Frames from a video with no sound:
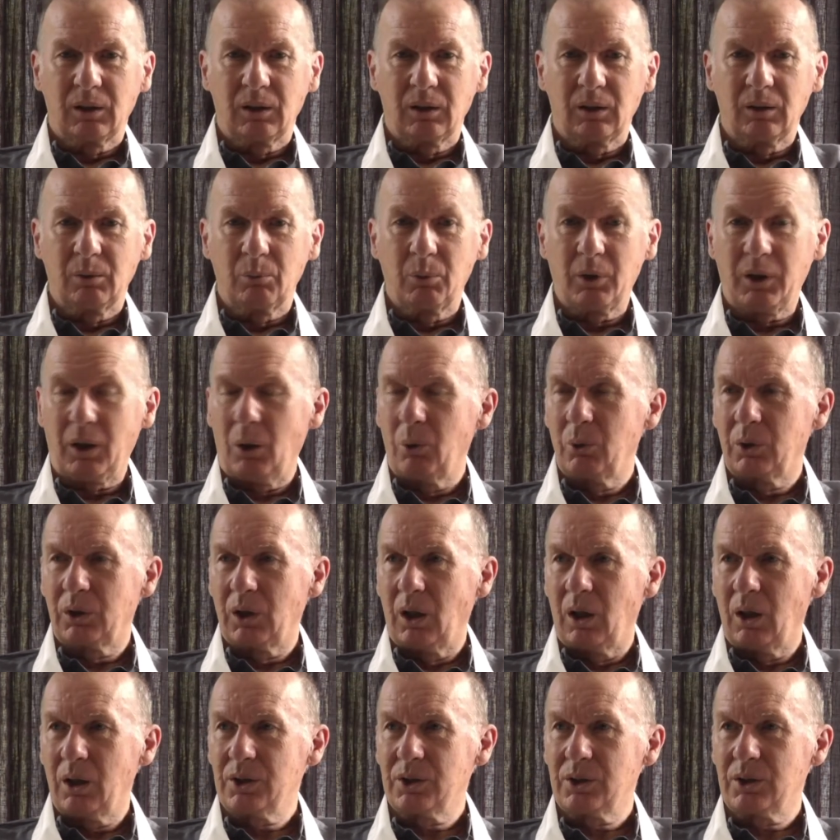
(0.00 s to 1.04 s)
uh, without
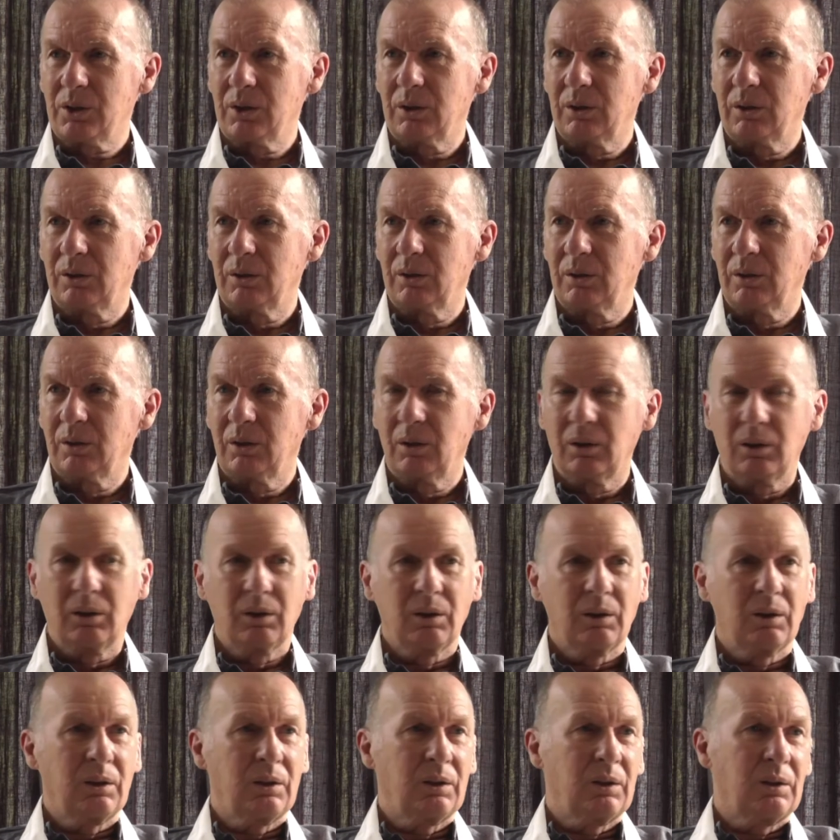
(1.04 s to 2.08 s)
caste.
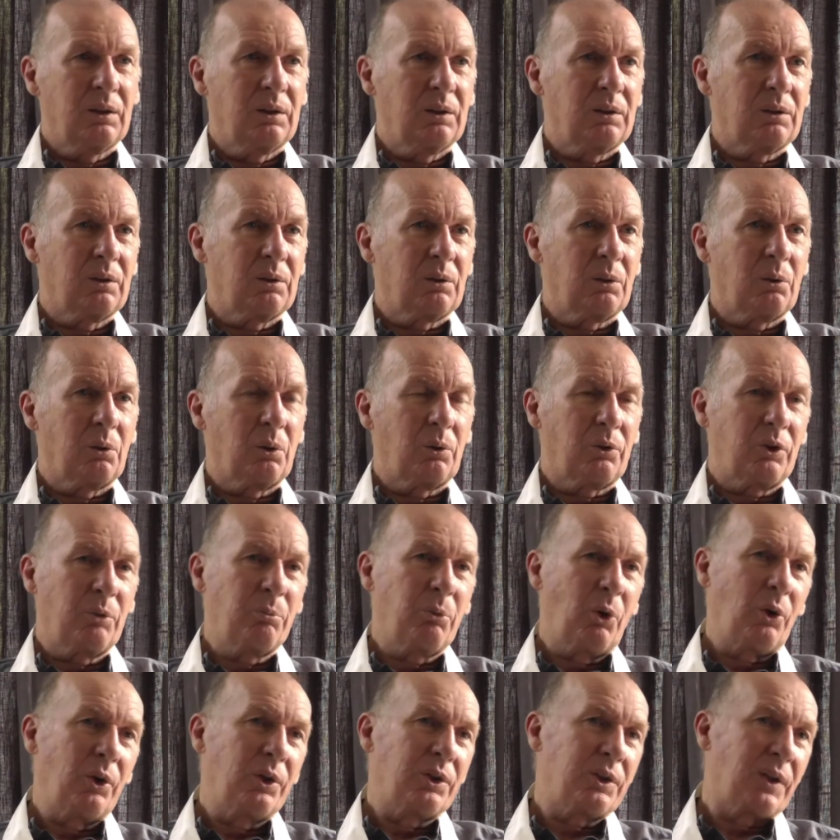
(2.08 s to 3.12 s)
Or if
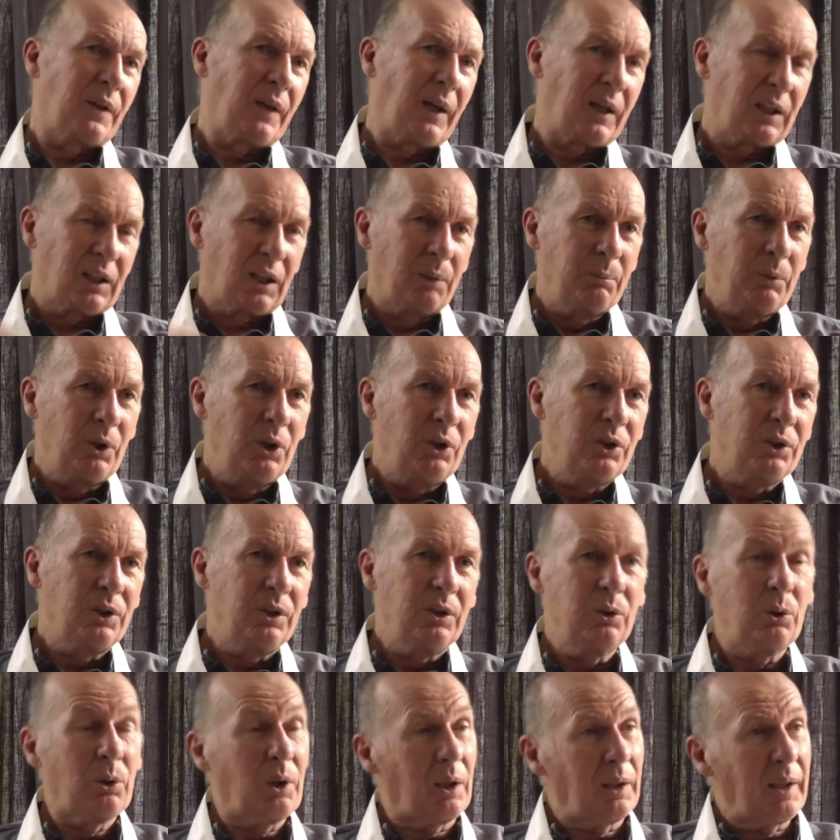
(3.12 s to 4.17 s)
you're born into that
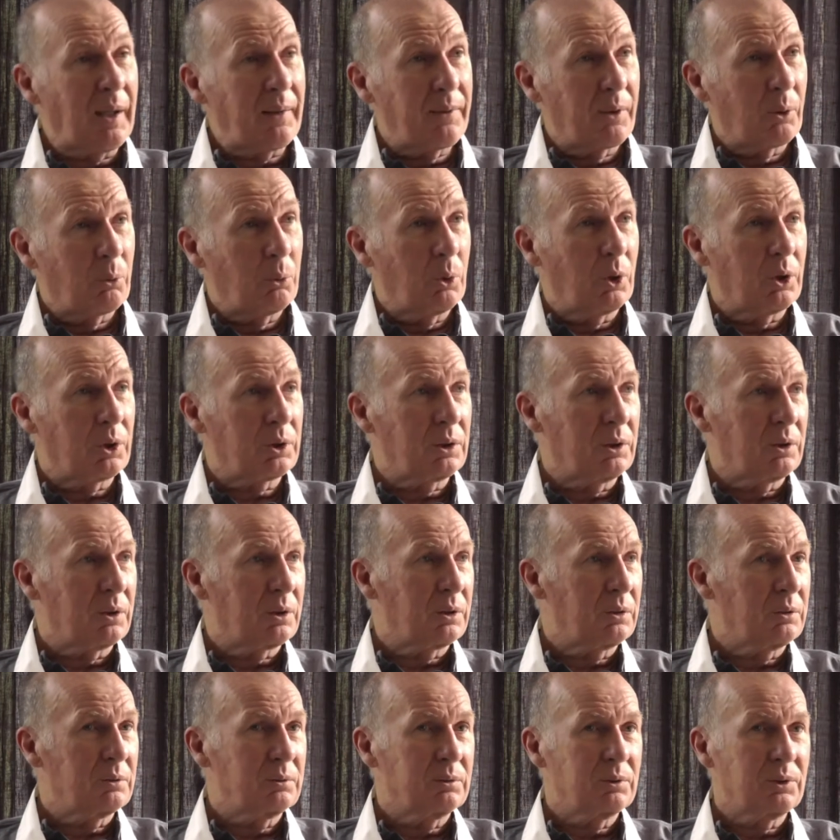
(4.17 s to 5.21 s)
community, you're a leather worker.
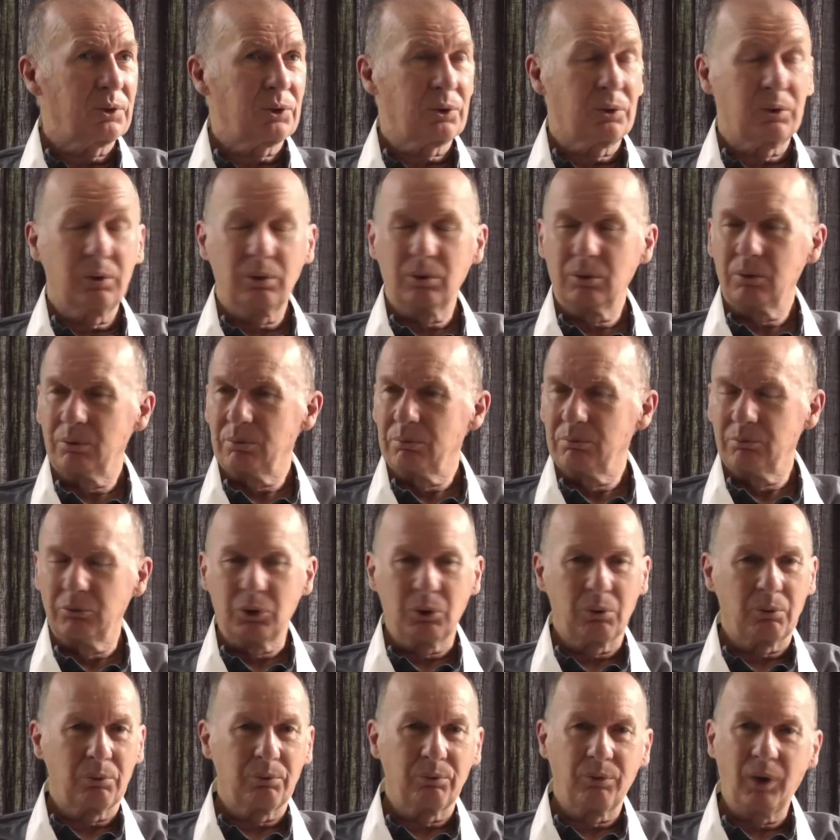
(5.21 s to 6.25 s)
So you're,
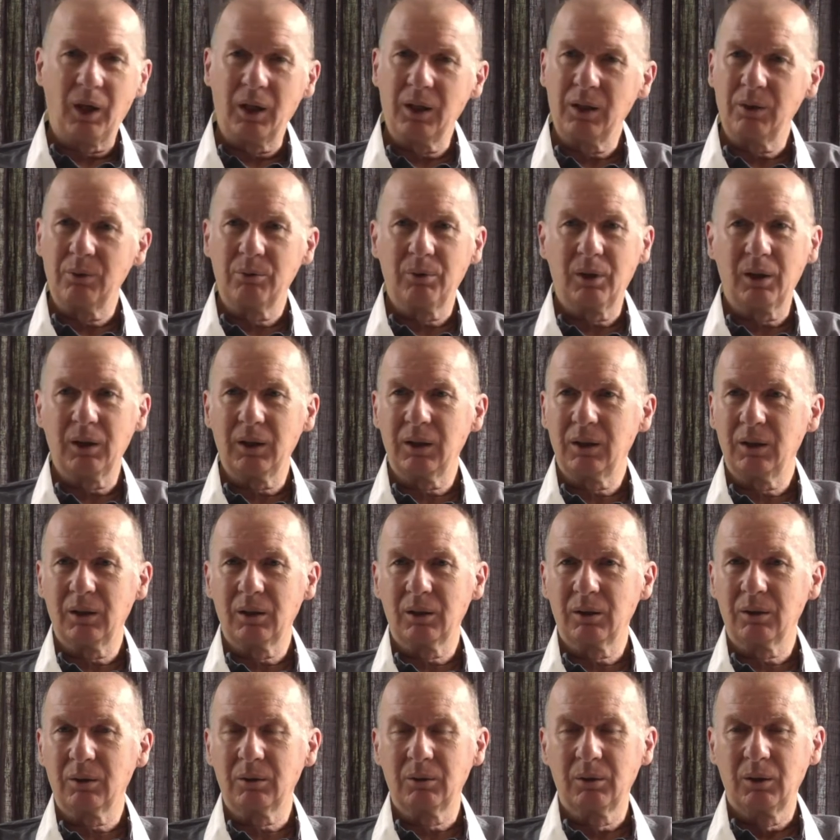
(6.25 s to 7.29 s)
you know, very, very,
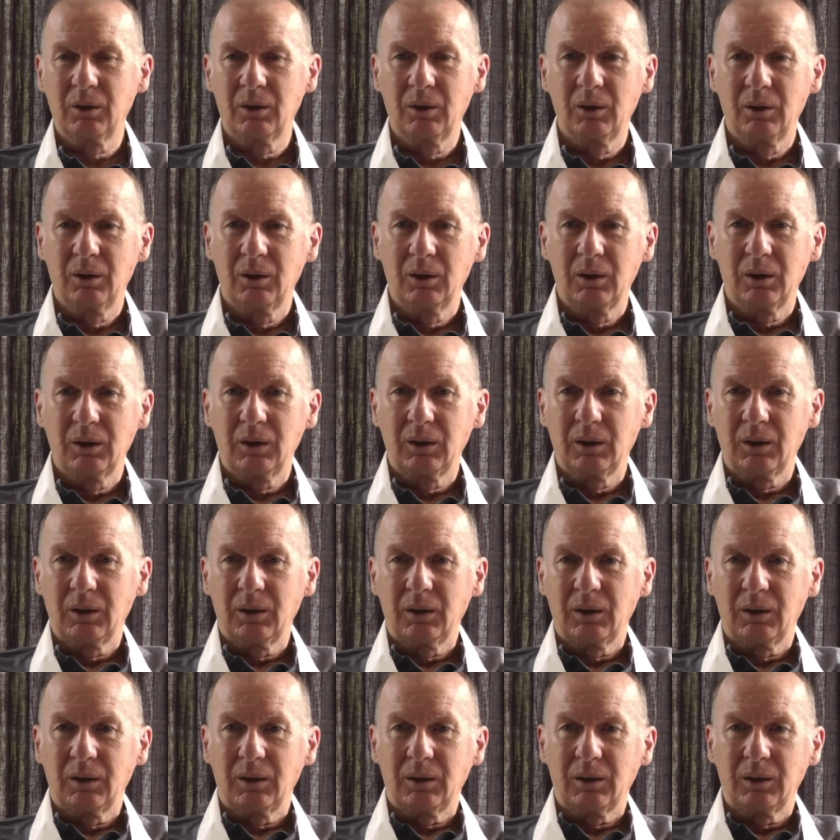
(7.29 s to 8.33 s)
uh,
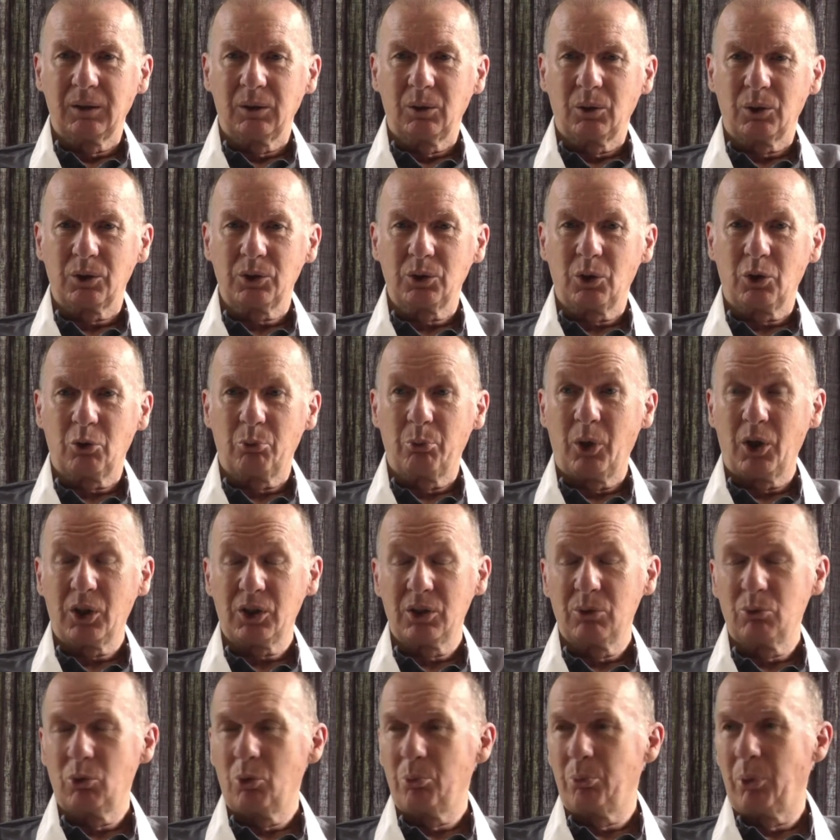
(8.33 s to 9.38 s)
you're a sort of
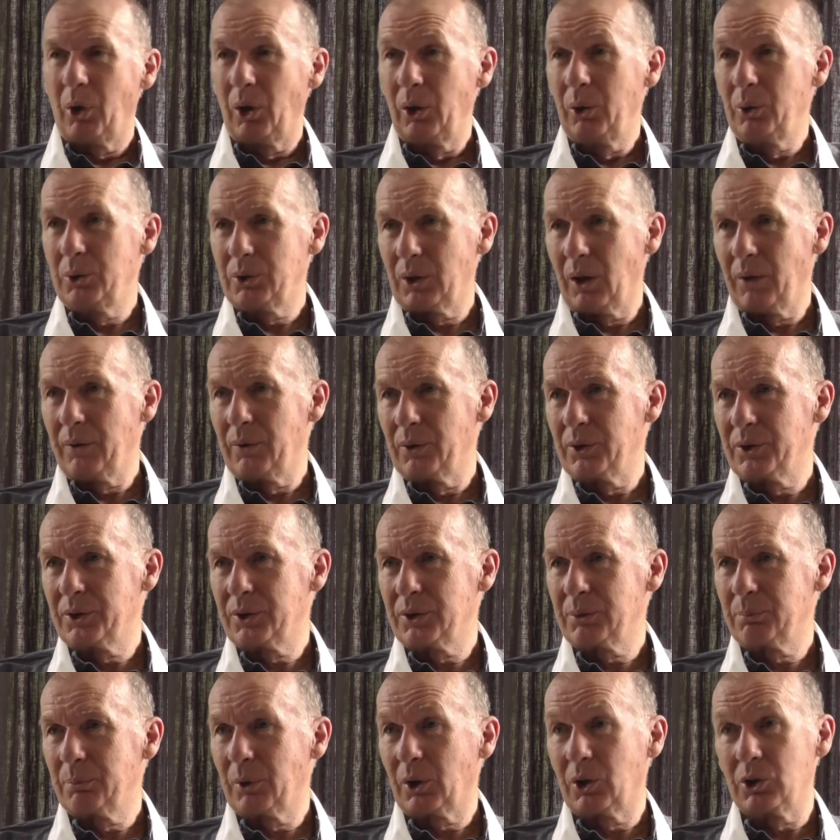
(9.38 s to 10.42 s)
person that would pollute
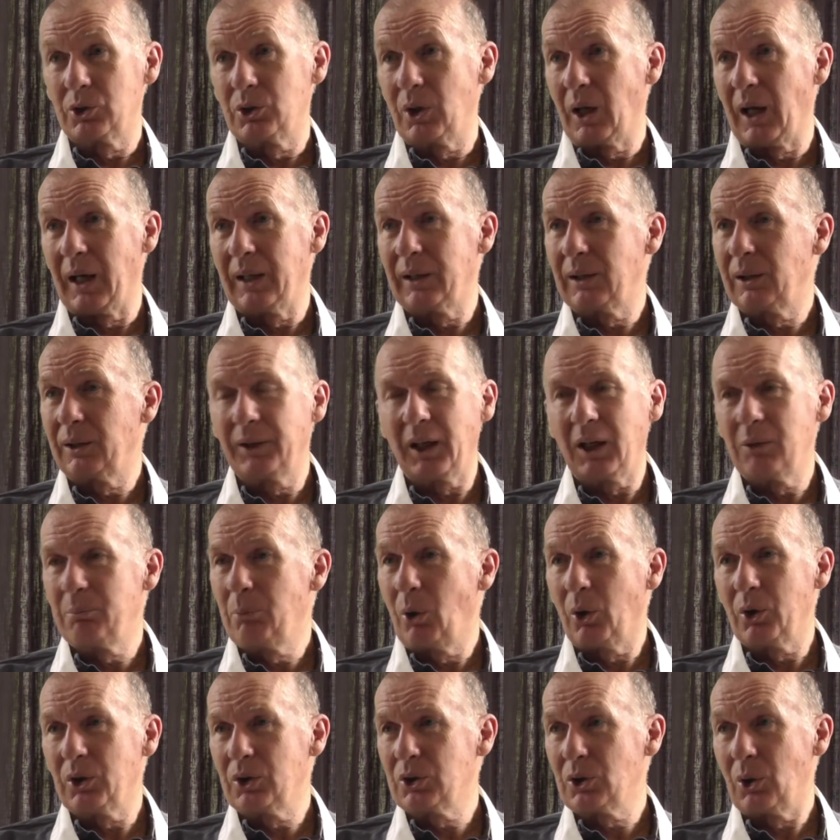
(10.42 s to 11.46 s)
others because you handle
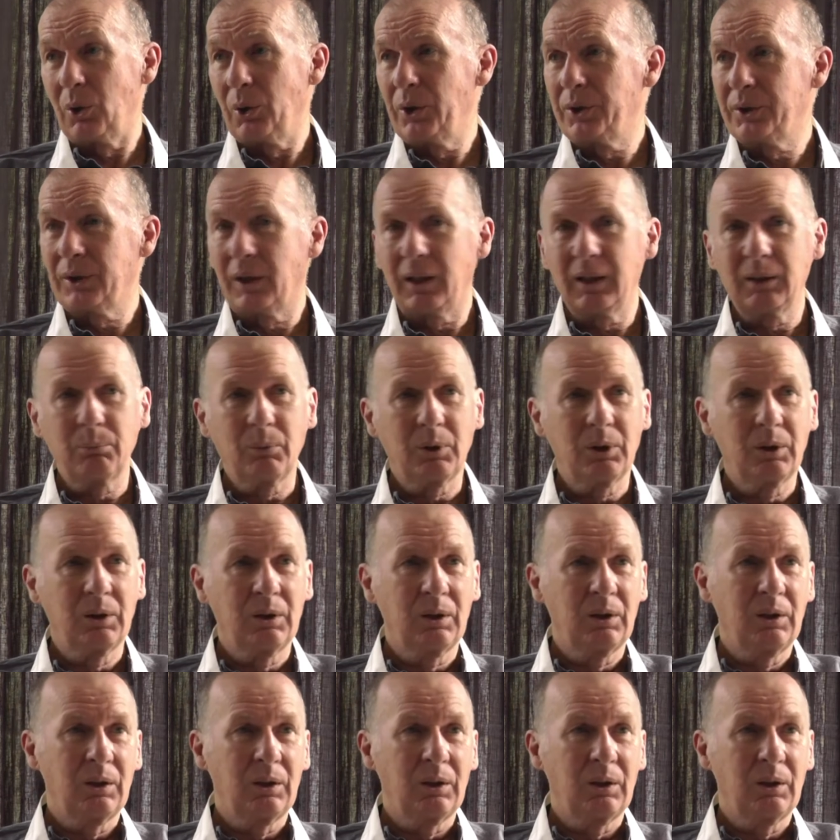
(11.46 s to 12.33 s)
dead bodies all the time.